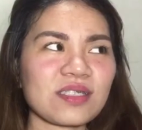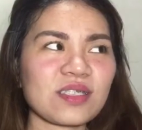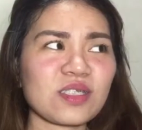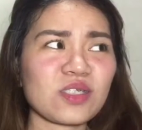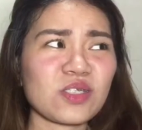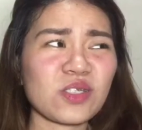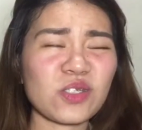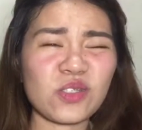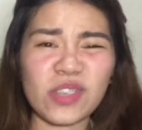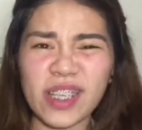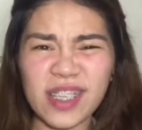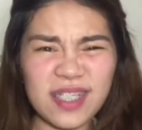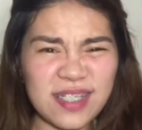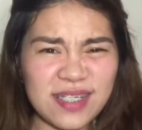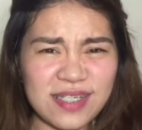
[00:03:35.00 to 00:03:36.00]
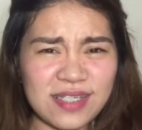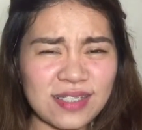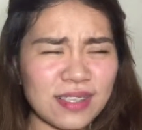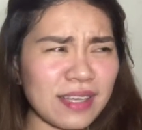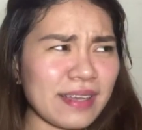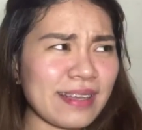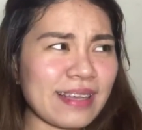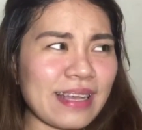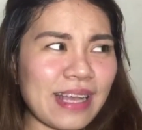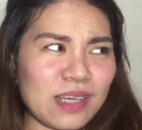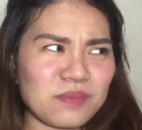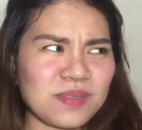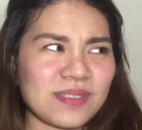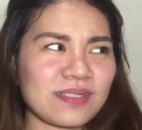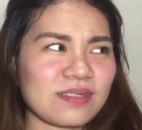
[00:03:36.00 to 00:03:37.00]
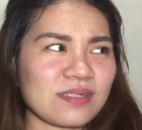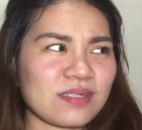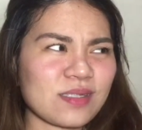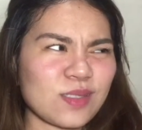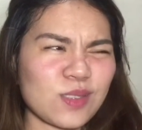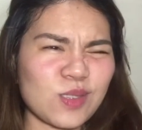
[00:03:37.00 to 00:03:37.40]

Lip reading: the grains, I mean